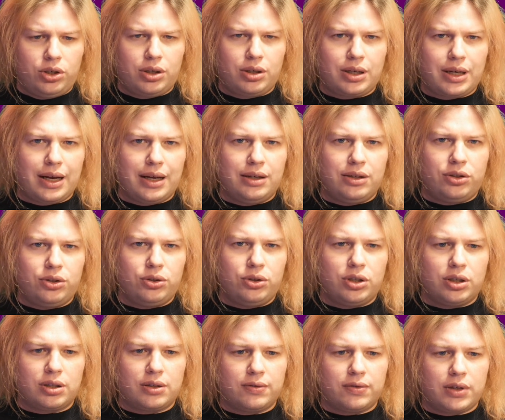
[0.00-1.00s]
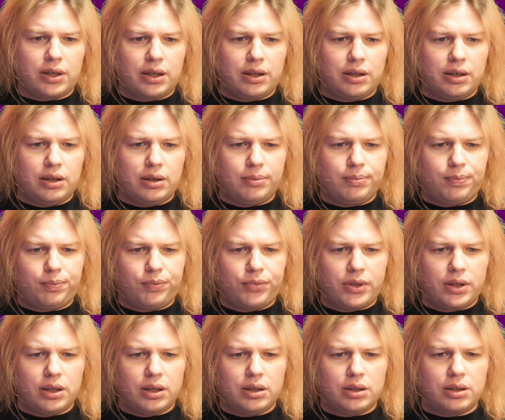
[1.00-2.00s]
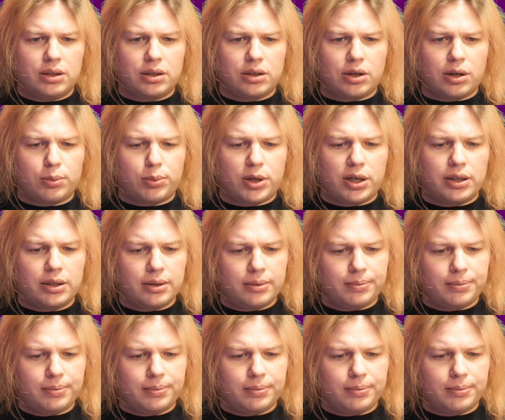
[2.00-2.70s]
kind of to justify the stock price.